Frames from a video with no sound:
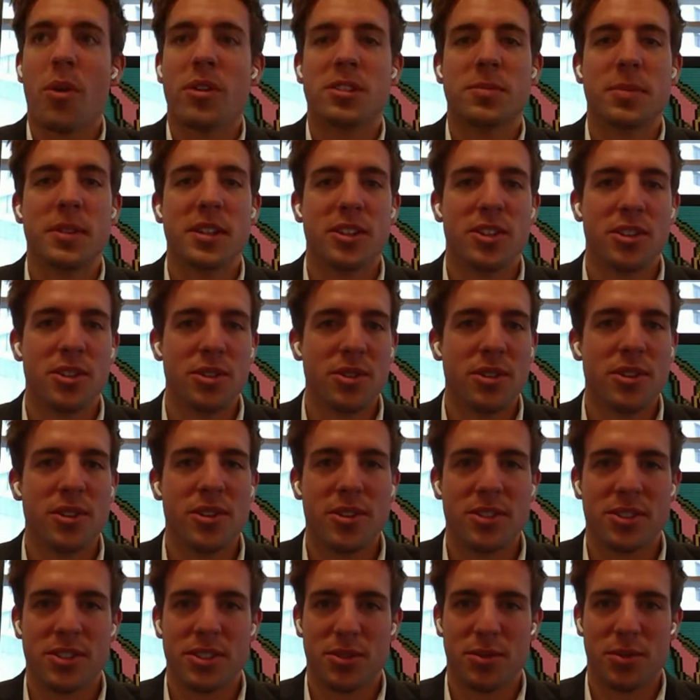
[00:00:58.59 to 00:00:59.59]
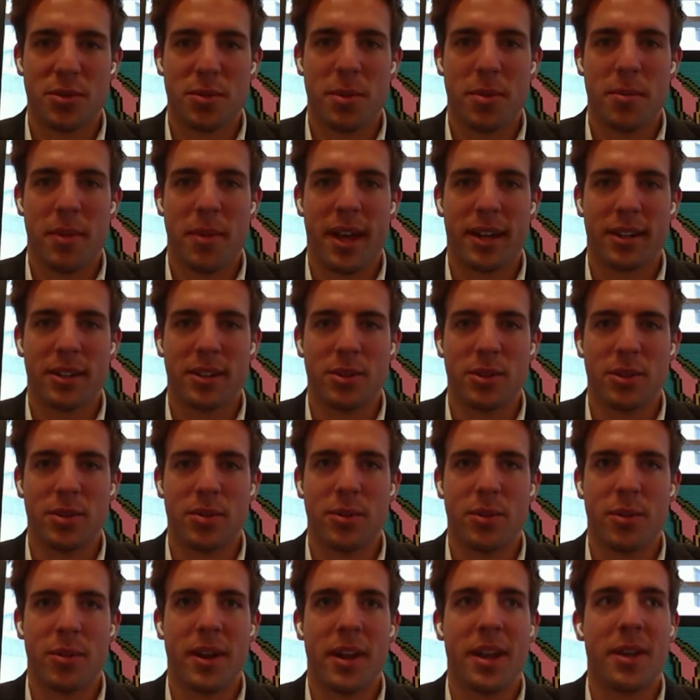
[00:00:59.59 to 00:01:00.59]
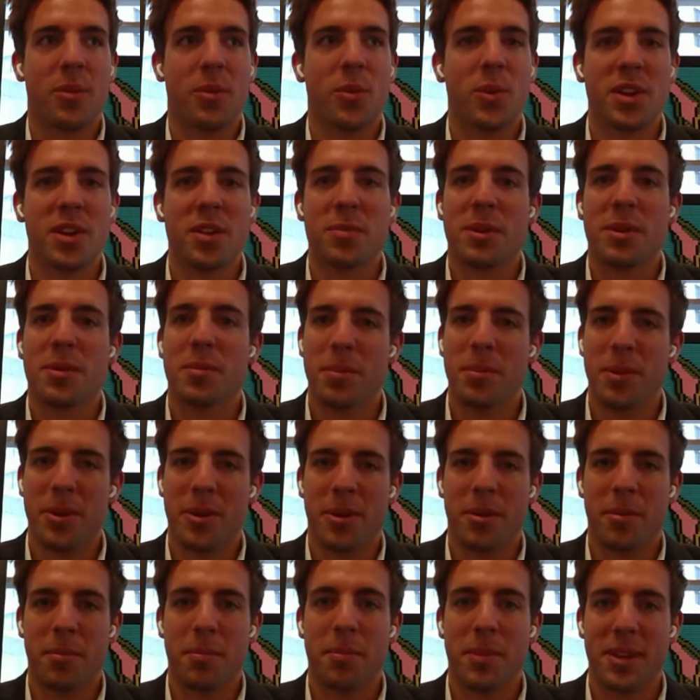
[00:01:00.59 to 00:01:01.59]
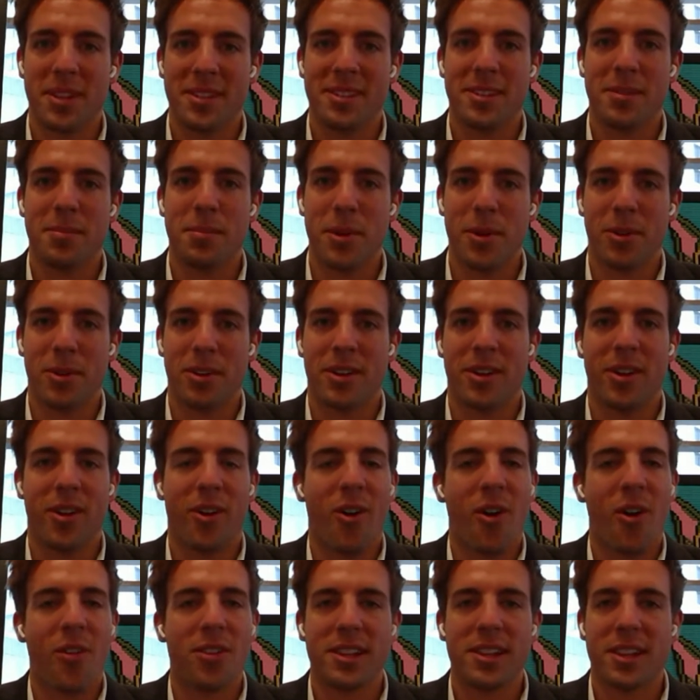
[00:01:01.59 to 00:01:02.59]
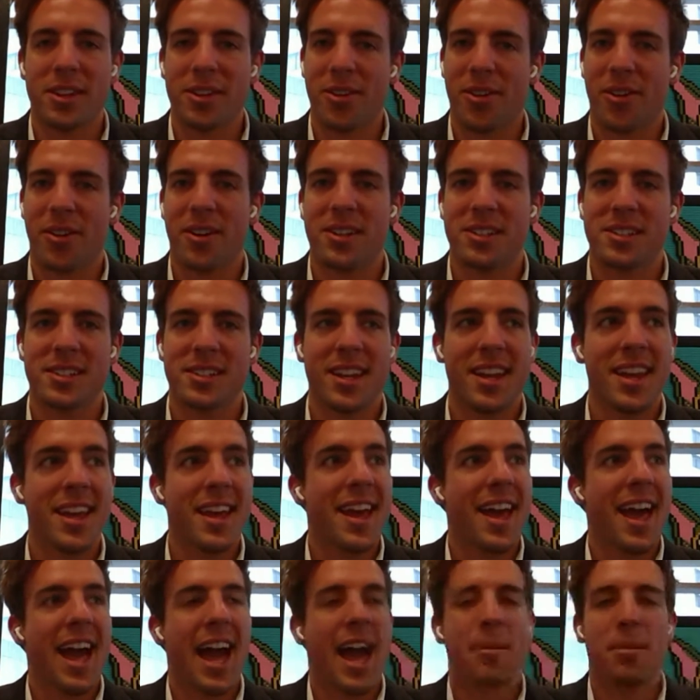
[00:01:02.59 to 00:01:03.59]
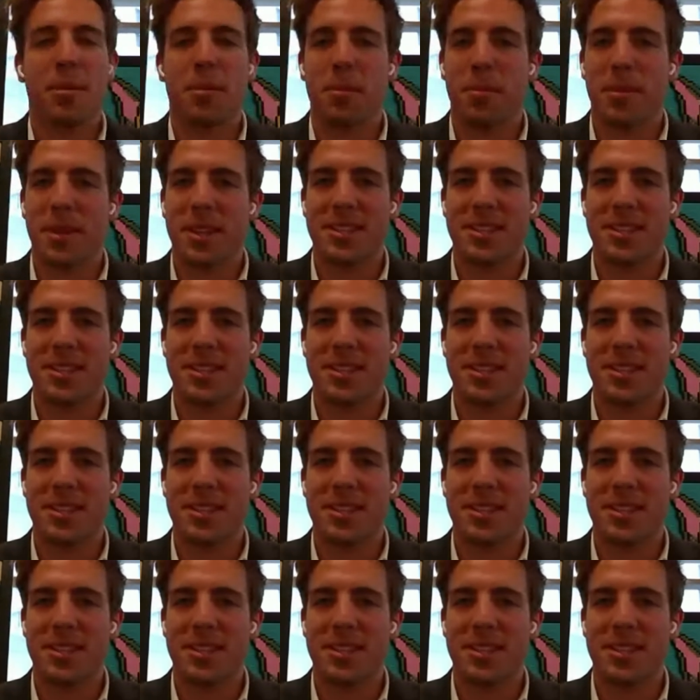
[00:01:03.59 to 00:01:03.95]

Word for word: it's been two years since we've been back to Louisville, and we've been bu busy building. All the Lego artists have been busy